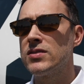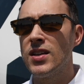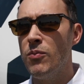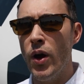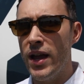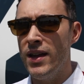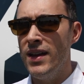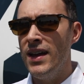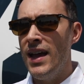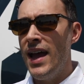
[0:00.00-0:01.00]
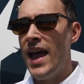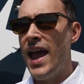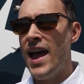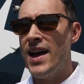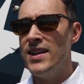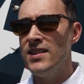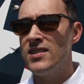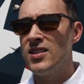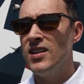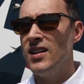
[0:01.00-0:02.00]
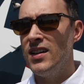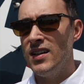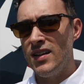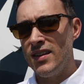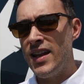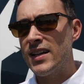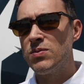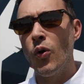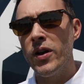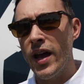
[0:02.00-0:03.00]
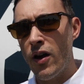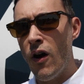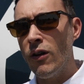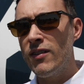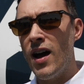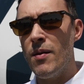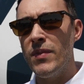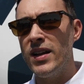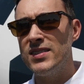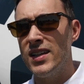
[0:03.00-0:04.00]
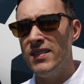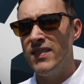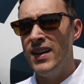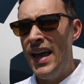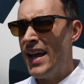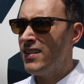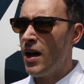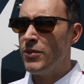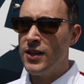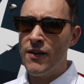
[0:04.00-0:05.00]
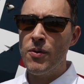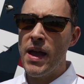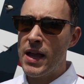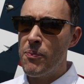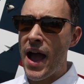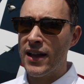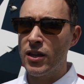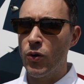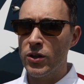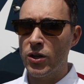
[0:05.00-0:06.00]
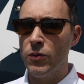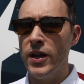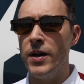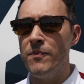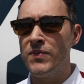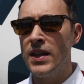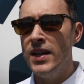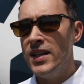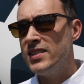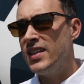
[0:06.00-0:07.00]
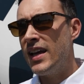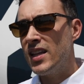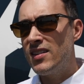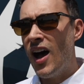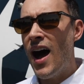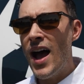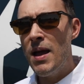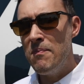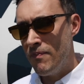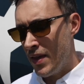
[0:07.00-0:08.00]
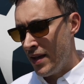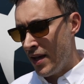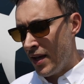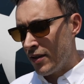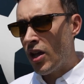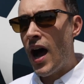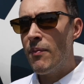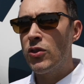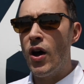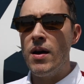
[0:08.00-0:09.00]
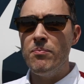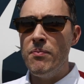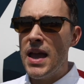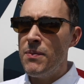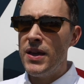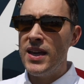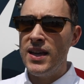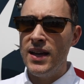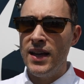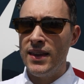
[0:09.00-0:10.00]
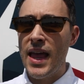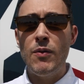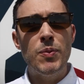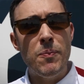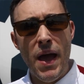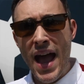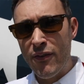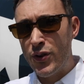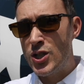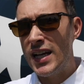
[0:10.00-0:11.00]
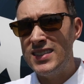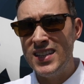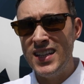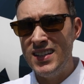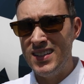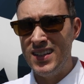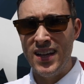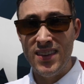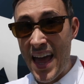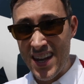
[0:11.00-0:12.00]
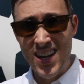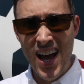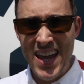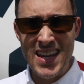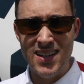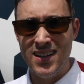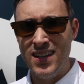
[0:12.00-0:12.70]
some way. And the next morning I called Tom and I said, hey Tom, did you ever make it back to North Korea? You see, at the time, Tom thought maybe they would be back for Jesse that night,